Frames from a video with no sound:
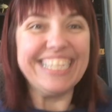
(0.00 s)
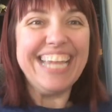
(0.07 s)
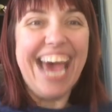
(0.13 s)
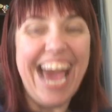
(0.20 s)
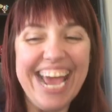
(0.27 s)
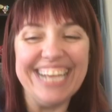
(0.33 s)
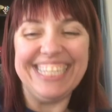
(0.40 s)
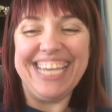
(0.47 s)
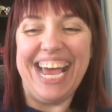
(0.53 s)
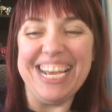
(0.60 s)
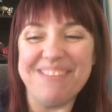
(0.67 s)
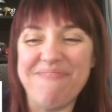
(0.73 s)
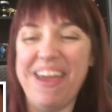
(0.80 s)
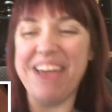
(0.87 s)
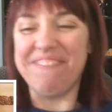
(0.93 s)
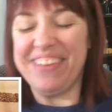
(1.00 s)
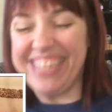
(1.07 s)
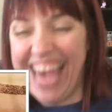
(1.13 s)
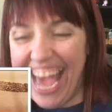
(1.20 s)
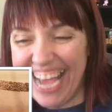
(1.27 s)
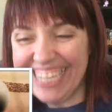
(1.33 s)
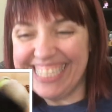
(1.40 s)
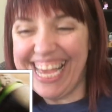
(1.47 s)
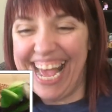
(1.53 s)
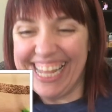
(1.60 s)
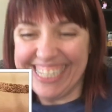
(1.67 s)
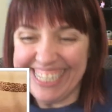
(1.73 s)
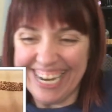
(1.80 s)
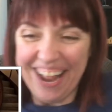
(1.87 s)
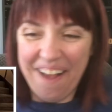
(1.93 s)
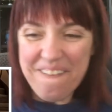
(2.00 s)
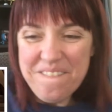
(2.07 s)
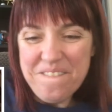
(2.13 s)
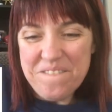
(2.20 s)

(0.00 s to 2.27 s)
that's the Ice Ice Baby, the Ice Island.